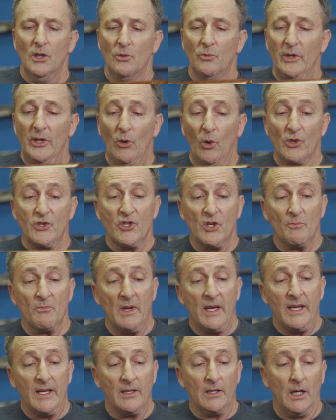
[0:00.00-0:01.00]
We also
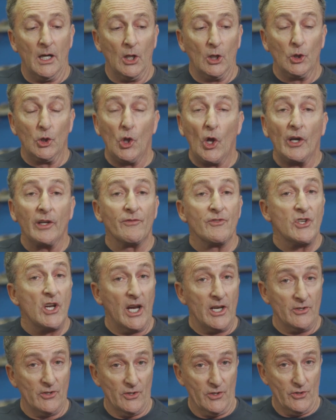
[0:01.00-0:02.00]
made a lot of
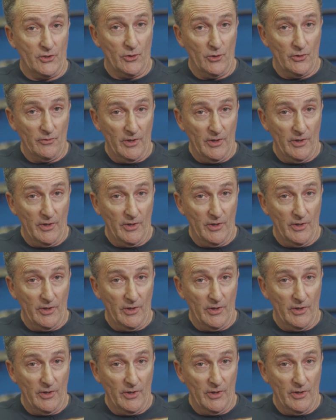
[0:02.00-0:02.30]
changes to